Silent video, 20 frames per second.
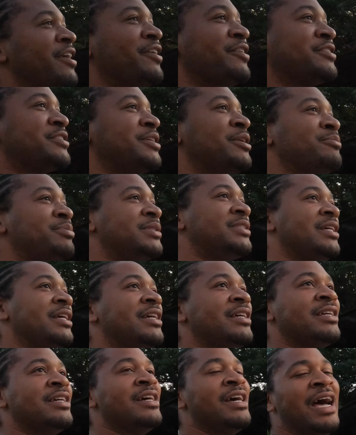or some shit.
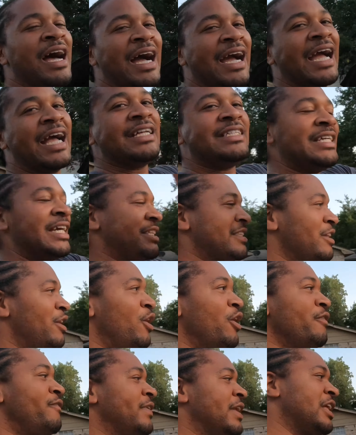I got checked the
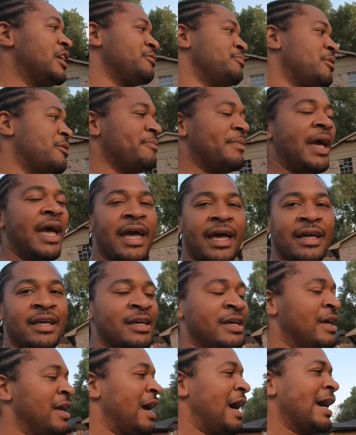old videos, but man,
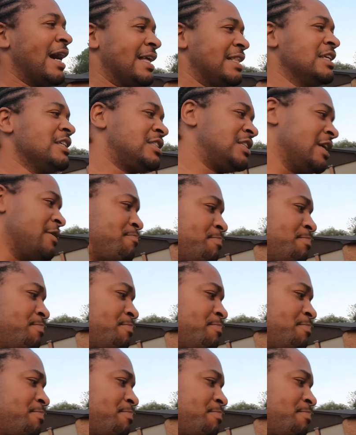I got this shit